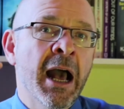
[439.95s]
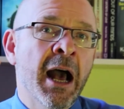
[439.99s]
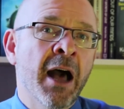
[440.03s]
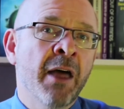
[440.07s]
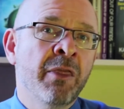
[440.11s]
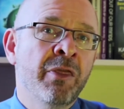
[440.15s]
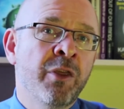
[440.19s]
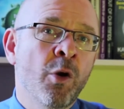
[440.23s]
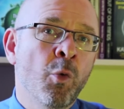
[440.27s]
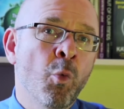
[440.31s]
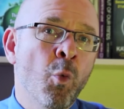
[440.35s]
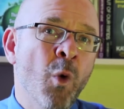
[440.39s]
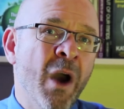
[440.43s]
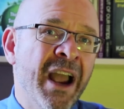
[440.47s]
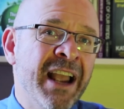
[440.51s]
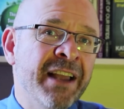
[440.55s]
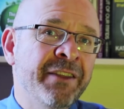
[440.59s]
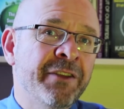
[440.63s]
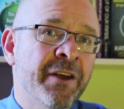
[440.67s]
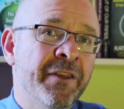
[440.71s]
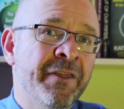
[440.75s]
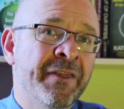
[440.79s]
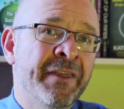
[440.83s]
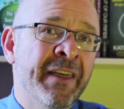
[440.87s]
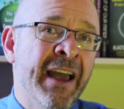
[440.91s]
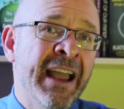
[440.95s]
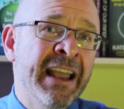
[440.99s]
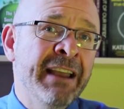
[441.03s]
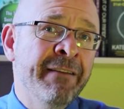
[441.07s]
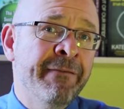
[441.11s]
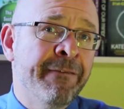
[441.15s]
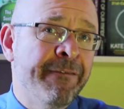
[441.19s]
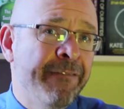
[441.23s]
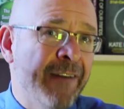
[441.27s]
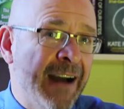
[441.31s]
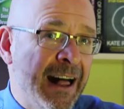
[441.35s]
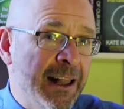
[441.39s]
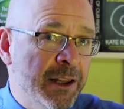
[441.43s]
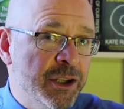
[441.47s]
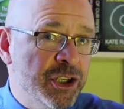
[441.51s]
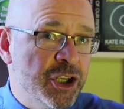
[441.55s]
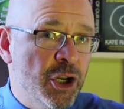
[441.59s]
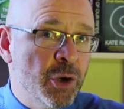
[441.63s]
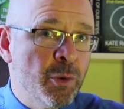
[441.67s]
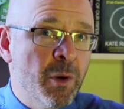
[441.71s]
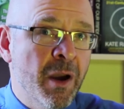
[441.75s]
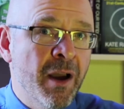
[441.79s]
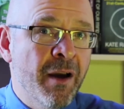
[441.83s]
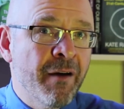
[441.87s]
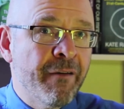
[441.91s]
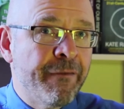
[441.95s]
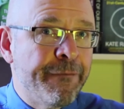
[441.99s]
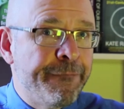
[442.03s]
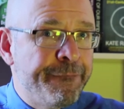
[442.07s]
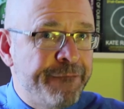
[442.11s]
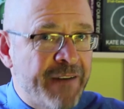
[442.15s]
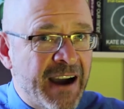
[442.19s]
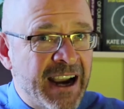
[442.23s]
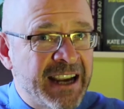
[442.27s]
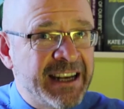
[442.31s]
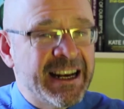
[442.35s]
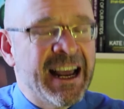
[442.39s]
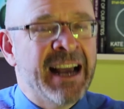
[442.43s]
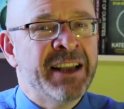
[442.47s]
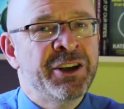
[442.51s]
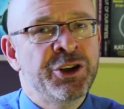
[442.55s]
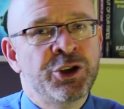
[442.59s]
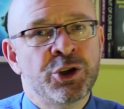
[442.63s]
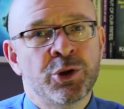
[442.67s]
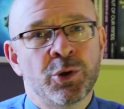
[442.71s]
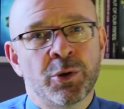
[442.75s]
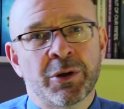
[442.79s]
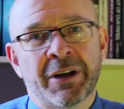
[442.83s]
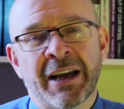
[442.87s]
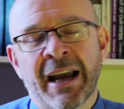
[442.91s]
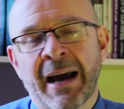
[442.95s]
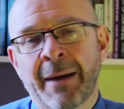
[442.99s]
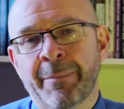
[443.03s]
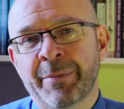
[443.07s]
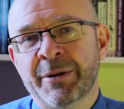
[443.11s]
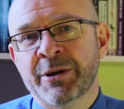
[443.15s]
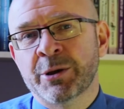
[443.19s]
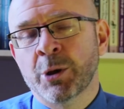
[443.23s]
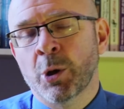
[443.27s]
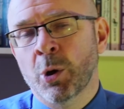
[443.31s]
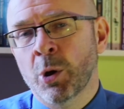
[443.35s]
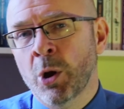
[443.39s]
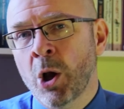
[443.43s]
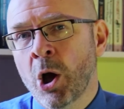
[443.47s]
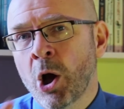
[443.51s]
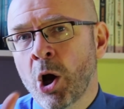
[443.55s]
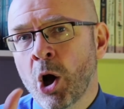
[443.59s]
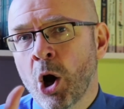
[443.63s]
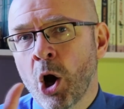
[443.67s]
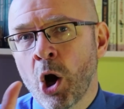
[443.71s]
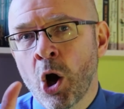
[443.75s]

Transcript: and the way that they value financial capital